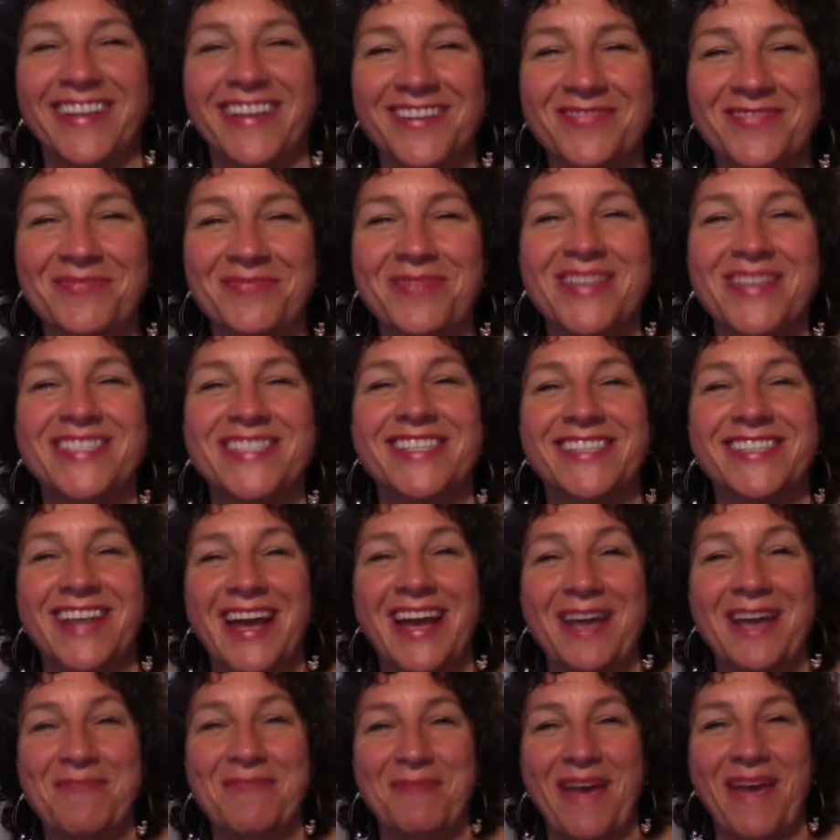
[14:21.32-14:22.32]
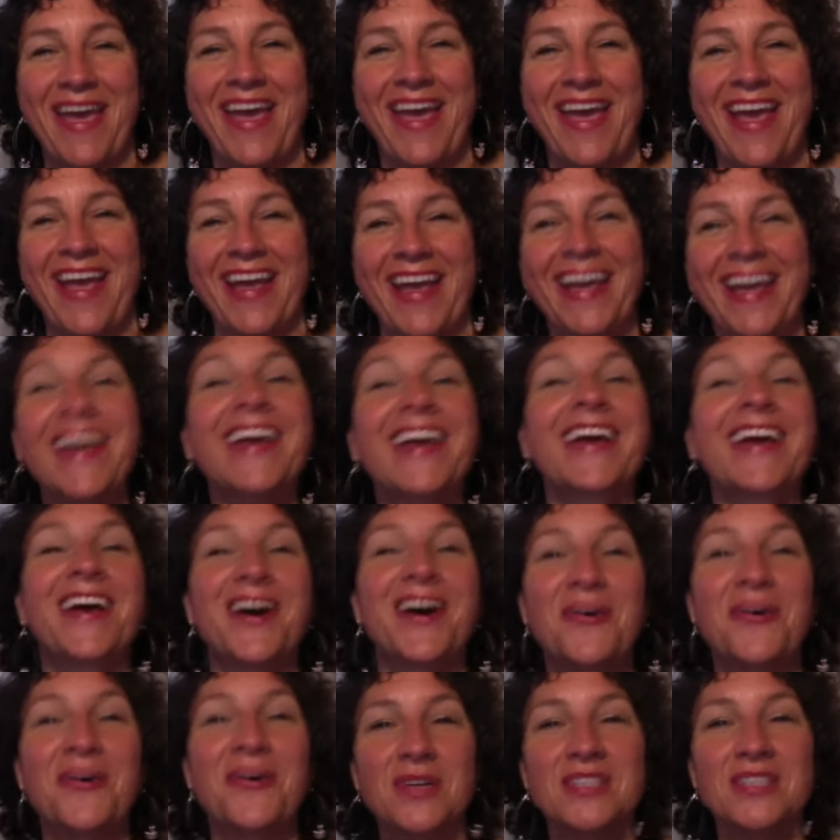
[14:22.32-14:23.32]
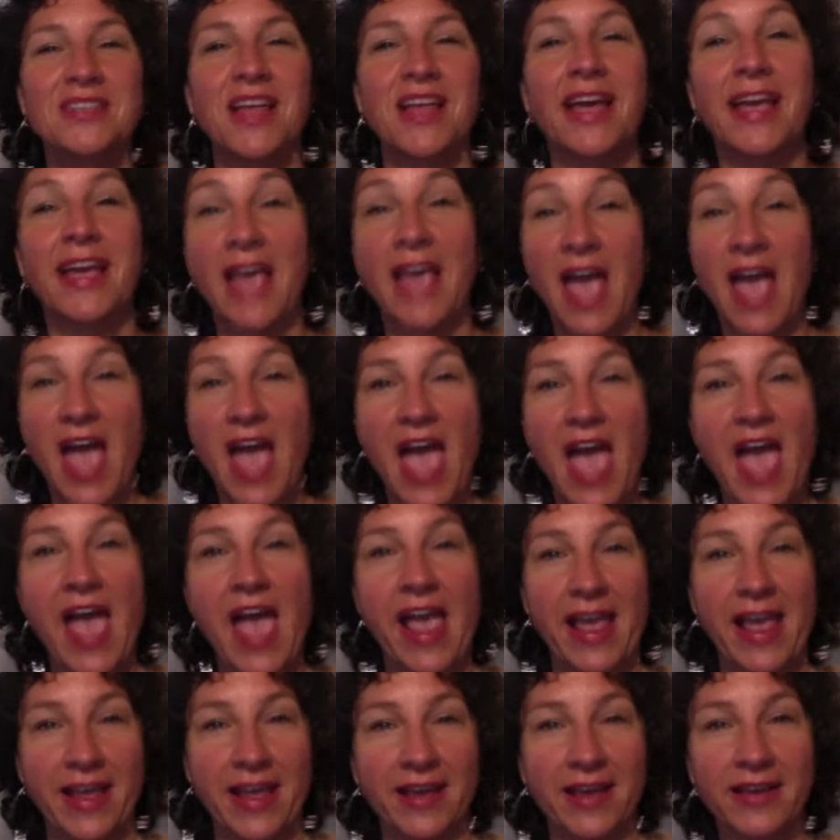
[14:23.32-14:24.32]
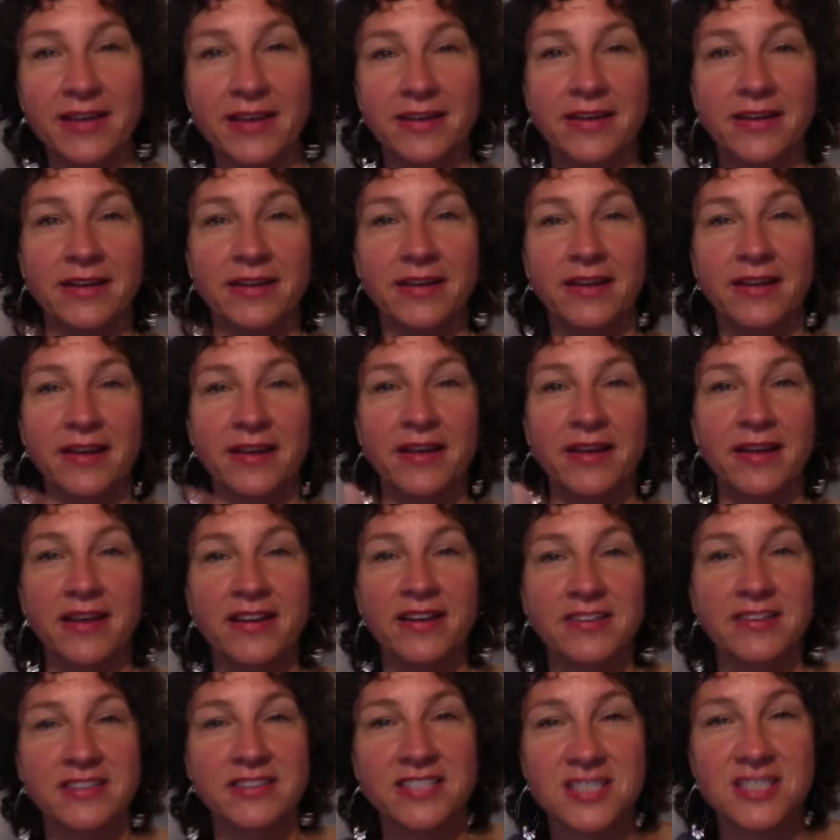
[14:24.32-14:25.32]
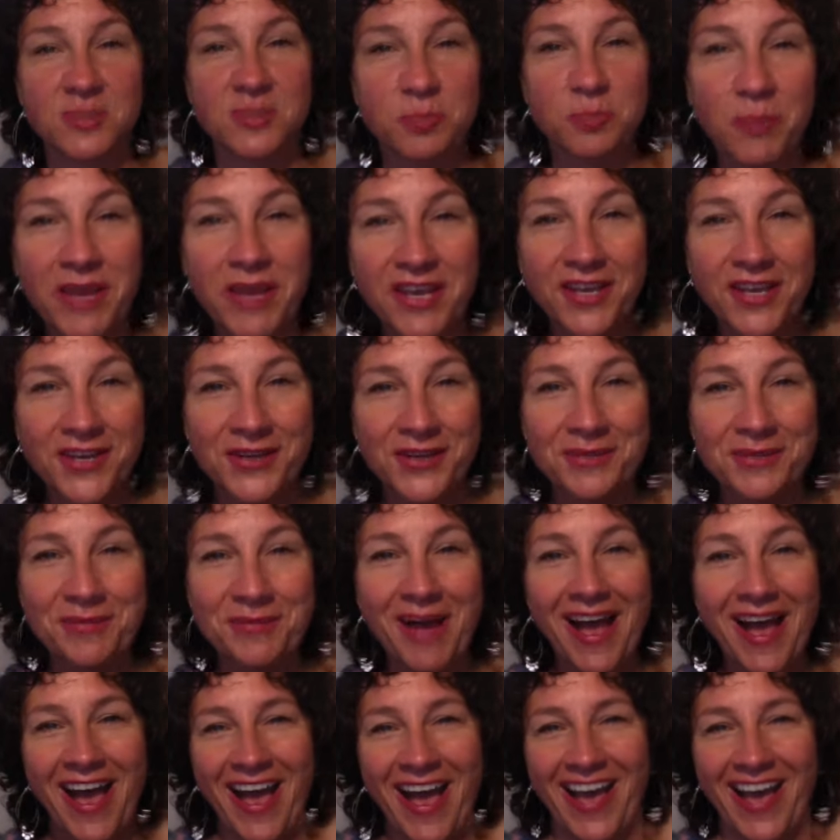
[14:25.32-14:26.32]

Miss Type A, was like, hey, speak your mind.